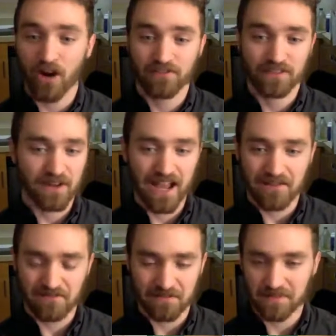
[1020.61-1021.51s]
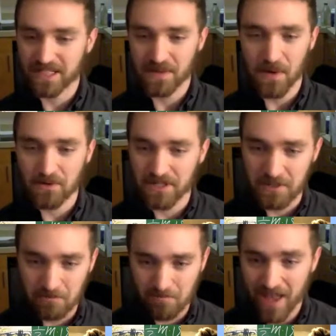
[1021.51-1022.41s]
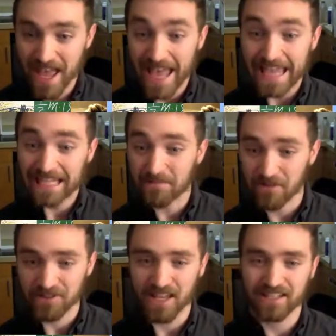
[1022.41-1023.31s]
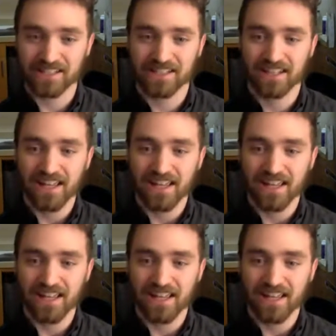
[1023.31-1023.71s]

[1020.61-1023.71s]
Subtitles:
off the ground from 0 to 80%.